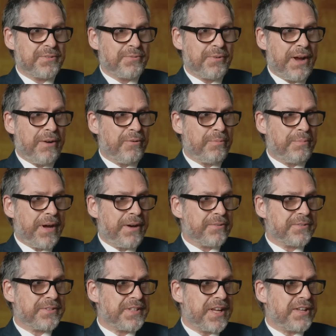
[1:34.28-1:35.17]
a row
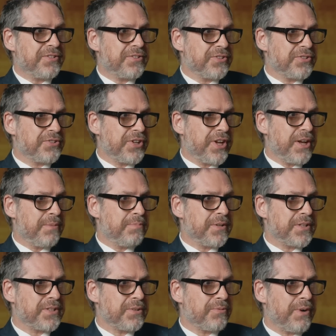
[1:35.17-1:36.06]
about censorship,
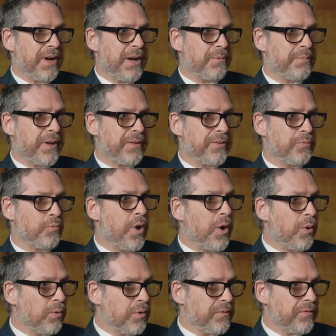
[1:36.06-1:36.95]
it's a row about the
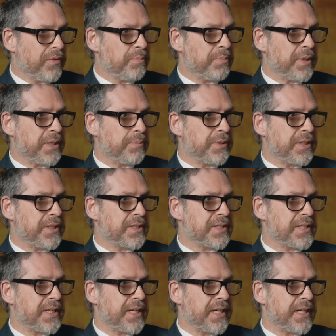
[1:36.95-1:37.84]
role of the B B
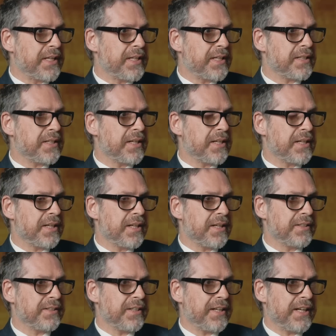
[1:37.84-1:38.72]
C, and it, and, it,
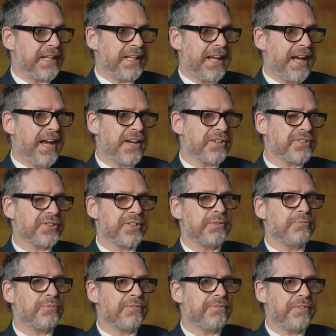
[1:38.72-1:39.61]
and, and it actually
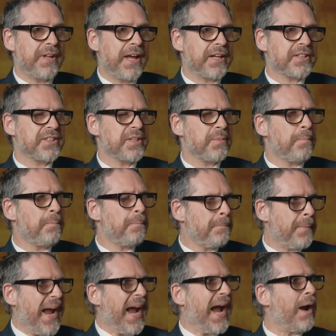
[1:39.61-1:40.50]
reflects the
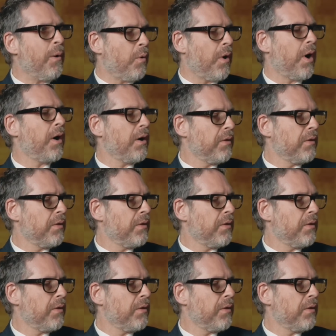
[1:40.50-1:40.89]
power